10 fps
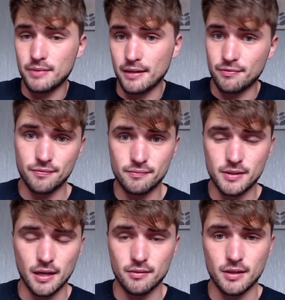they've
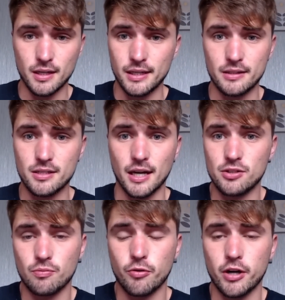done the league
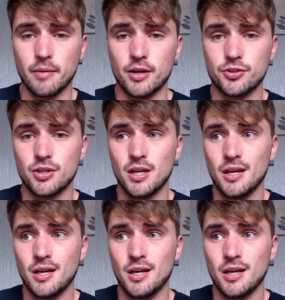title pretty much,